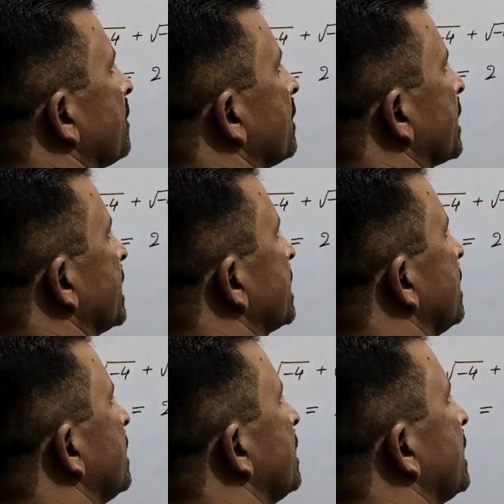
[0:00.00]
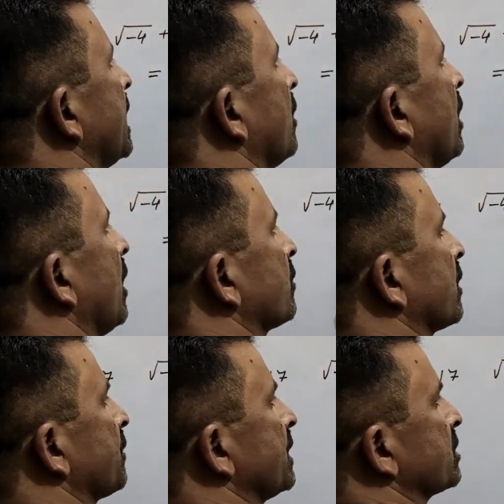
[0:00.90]
Right? Now, out
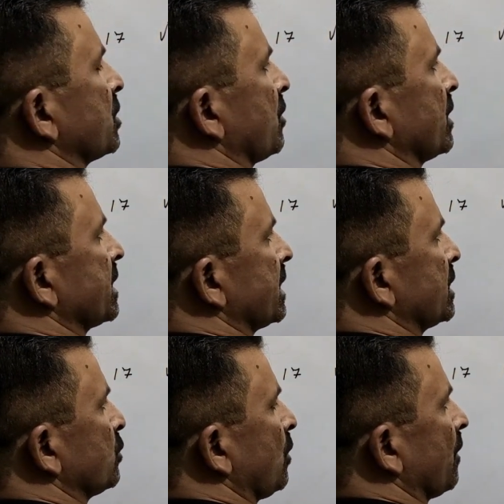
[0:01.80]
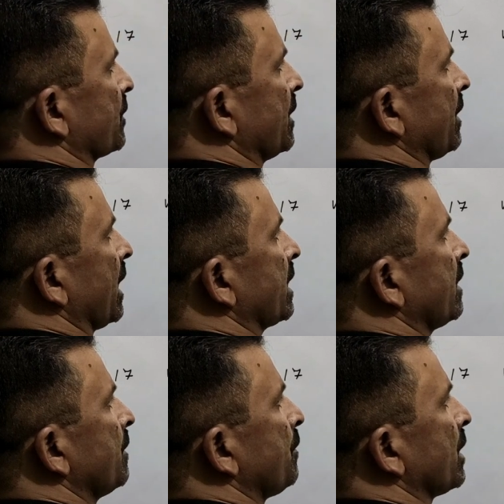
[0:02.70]
of these three quantity, 2 of them are
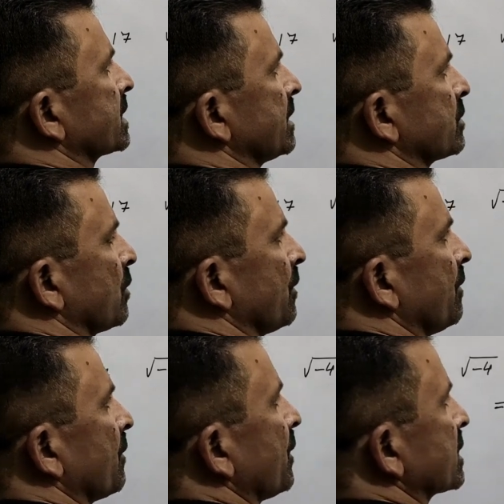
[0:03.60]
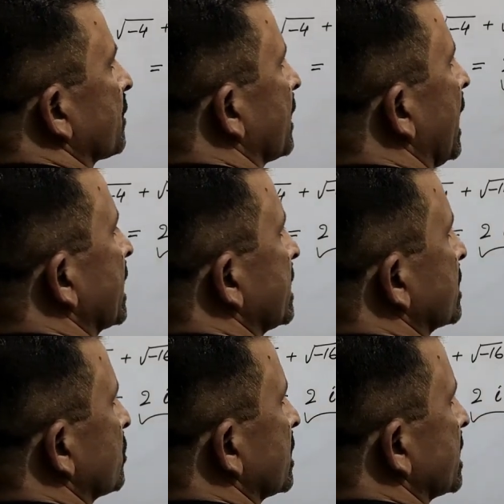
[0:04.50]
positive. So, we will first of all add these
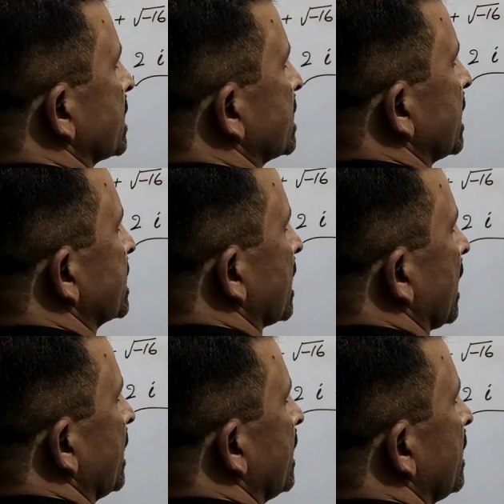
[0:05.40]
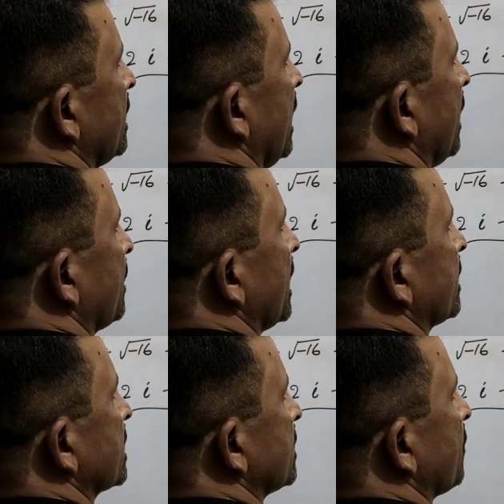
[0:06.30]
two. This is 6I and then
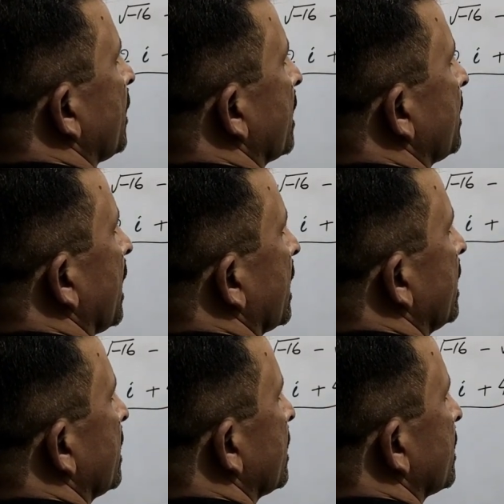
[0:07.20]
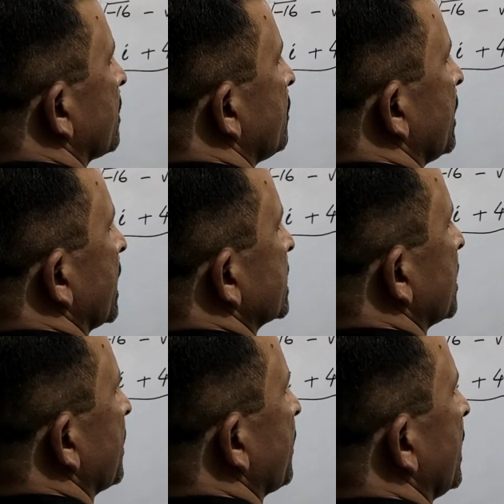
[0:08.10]
this is 5I. We can
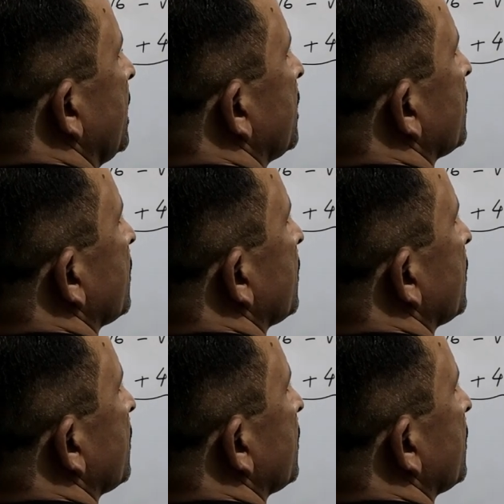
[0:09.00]
simplify.